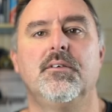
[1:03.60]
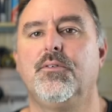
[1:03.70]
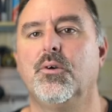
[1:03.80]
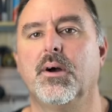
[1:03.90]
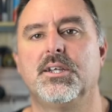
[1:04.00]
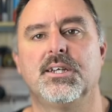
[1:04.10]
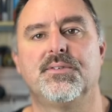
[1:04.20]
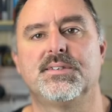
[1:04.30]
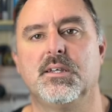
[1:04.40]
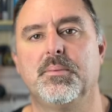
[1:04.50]

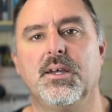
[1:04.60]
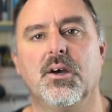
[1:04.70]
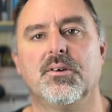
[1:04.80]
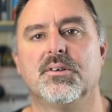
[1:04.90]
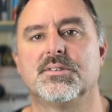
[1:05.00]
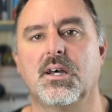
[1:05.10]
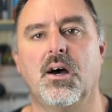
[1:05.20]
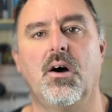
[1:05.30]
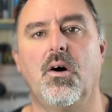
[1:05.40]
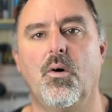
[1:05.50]
UHF CB owners a
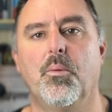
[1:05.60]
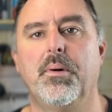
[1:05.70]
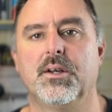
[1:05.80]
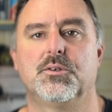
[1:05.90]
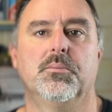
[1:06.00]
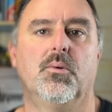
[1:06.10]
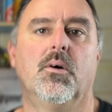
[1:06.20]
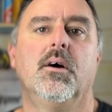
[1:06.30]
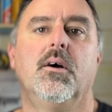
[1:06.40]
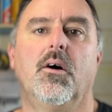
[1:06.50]
whole bunch
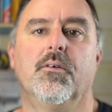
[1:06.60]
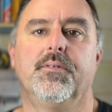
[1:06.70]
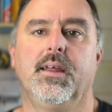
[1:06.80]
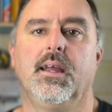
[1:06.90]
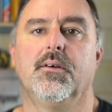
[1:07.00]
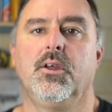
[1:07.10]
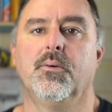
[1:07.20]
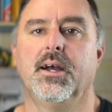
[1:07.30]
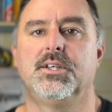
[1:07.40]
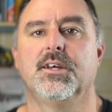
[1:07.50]
more of the
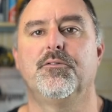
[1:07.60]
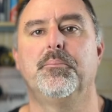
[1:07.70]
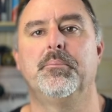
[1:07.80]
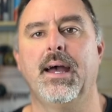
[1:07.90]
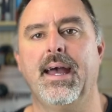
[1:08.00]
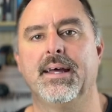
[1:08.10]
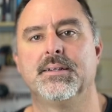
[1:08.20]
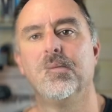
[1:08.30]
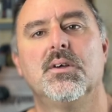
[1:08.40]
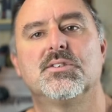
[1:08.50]
UHF
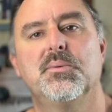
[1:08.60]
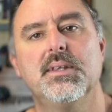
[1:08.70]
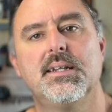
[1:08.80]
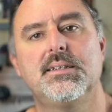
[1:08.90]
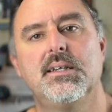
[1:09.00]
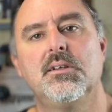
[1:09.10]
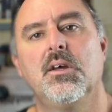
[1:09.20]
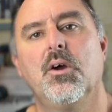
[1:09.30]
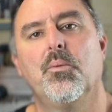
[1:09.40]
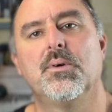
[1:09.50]
band. So what they
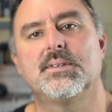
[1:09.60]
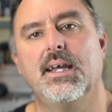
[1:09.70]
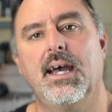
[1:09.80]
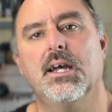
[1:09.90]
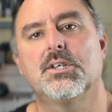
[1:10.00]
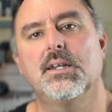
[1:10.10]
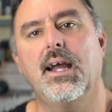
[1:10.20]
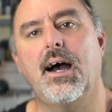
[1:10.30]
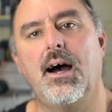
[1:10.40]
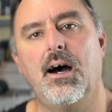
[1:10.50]
did was they actually
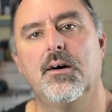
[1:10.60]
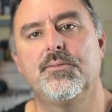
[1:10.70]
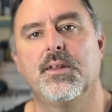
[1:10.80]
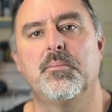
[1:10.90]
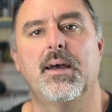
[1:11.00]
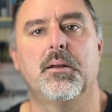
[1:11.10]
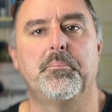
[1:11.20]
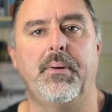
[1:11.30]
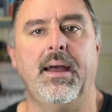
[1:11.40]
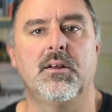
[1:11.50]
halved the amount of
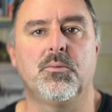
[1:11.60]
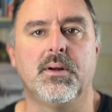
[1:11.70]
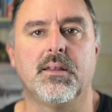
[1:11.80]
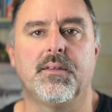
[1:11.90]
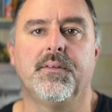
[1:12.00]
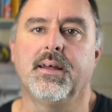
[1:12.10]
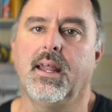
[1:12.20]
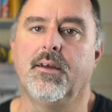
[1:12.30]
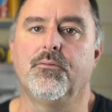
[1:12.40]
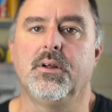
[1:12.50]
bandwidth
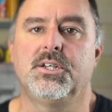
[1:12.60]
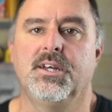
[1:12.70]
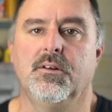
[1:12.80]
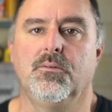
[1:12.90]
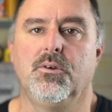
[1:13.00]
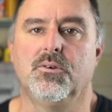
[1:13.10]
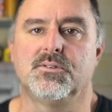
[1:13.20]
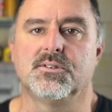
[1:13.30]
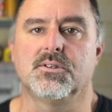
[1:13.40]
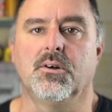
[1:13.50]
that every channel
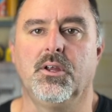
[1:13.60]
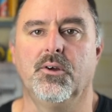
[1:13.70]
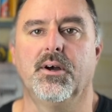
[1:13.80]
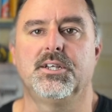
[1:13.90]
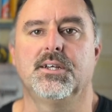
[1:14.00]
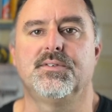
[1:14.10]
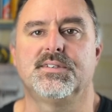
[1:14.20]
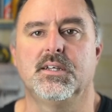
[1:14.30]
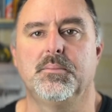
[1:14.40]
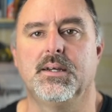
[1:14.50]
uses on a
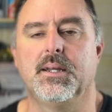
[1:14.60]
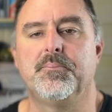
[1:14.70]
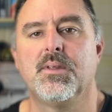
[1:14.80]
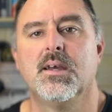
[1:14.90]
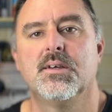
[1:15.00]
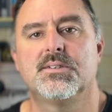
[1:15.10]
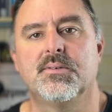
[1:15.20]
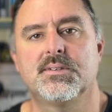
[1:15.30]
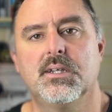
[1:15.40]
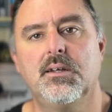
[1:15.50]
UHF CB. So
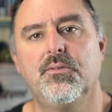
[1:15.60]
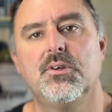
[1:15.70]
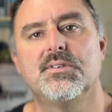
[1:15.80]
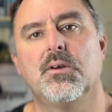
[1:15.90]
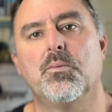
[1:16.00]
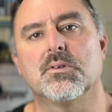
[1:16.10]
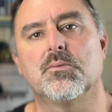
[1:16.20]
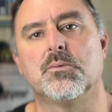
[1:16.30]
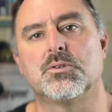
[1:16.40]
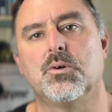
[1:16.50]
instead of using
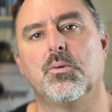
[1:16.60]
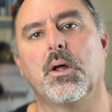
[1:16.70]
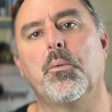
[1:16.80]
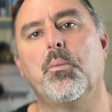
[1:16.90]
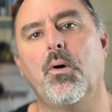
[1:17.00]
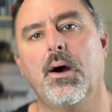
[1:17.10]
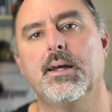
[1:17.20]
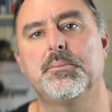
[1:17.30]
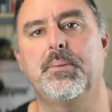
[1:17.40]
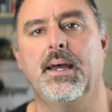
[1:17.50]
what was called a
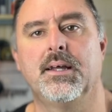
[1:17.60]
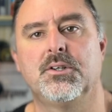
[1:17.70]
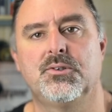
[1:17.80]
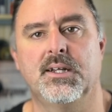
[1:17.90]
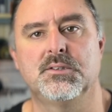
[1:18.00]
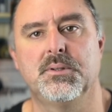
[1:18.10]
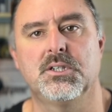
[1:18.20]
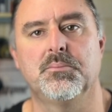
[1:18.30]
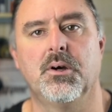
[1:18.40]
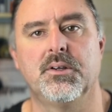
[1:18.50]
wide band
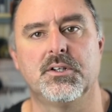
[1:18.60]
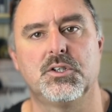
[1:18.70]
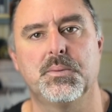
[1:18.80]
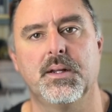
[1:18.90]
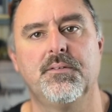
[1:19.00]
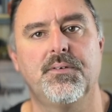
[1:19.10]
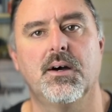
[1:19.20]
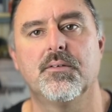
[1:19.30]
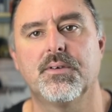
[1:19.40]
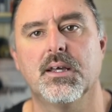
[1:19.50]
transmission mode at
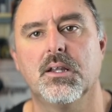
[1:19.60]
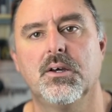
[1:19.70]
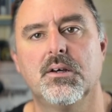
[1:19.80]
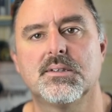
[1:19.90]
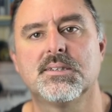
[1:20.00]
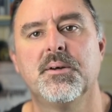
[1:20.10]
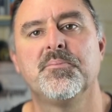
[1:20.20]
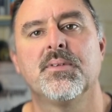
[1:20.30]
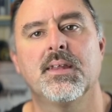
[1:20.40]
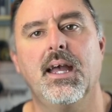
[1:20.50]
25 kilohertz,
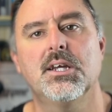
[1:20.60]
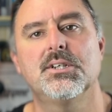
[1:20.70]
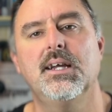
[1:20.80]
they actually